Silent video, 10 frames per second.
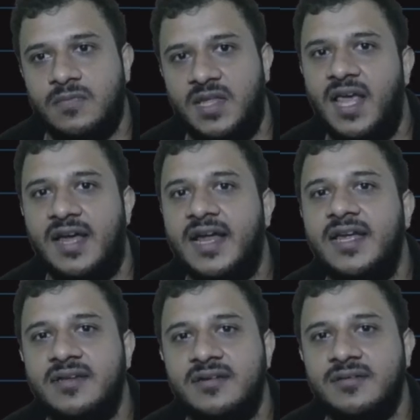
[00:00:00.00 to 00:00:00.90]
Yeah,
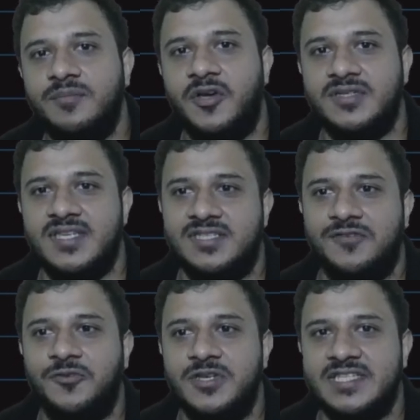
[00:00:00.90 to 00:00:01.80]
right? Because
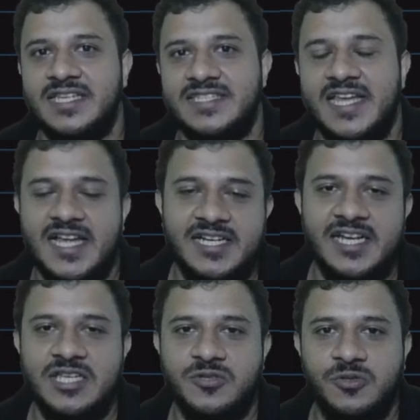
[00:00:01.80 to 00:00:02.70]
64 is less than
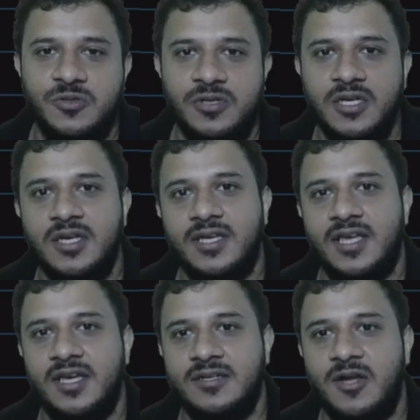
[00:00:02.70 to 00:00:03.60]
102. No?
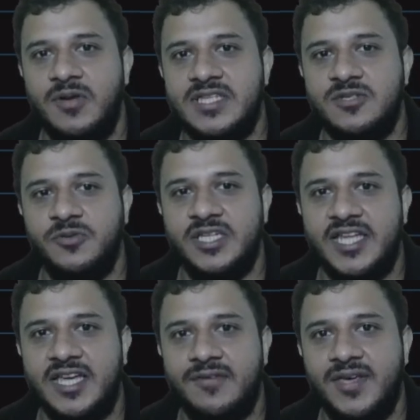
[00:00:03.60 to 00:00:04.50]
Yeah. Now let's do the
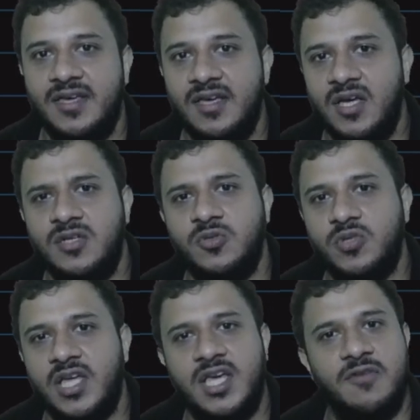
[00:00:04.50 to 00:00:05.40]
takeaway.
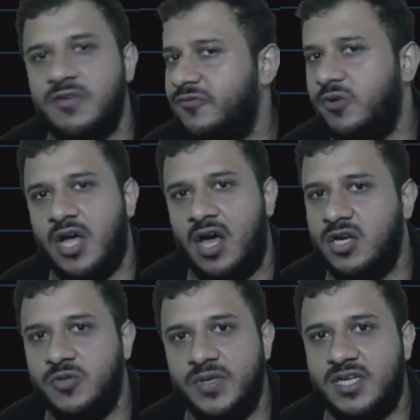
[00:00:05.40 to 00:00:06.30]
2 takeaway 4
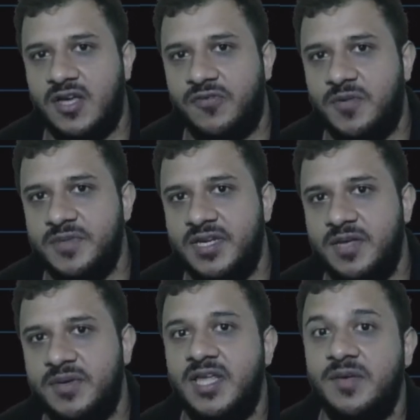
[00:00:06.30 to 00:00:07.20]
can't do it. Ask from the
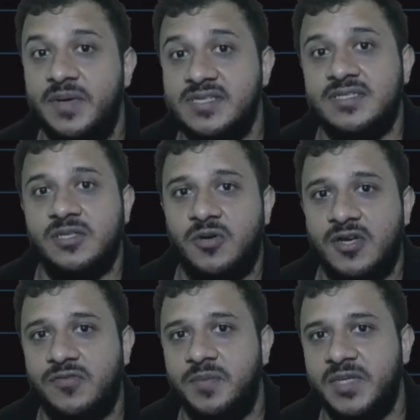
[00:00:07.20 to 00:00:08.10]
neighbor. Neighbor is a 0.
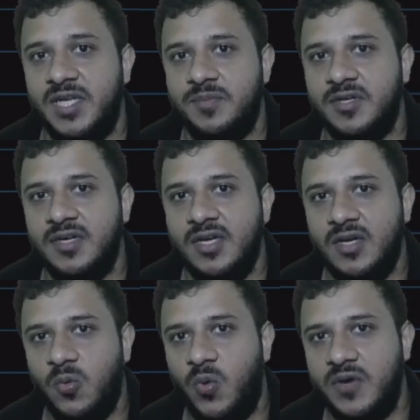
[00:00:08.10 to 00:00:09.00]
Ask from the neighbor.
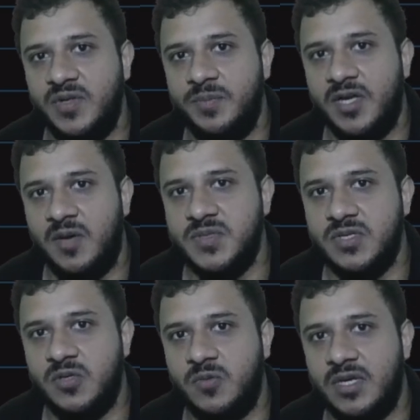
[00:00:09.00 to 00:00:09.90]
1 will become a
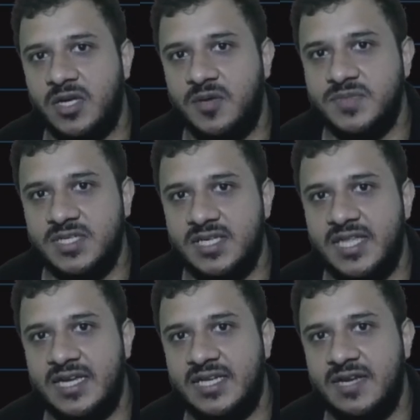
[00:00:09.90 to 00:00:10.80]
0. 1 comes here.
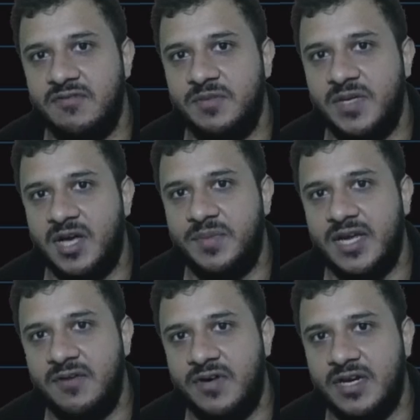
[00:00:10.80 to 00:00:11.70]
That 10 will become a
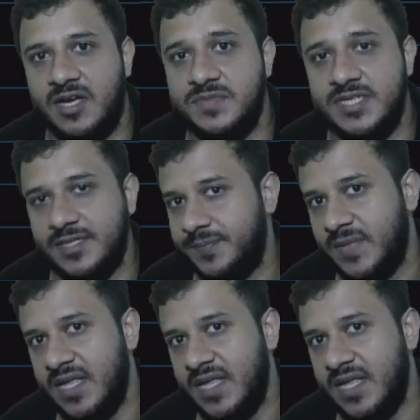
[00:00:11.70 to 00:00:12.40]
9. 1 comes here.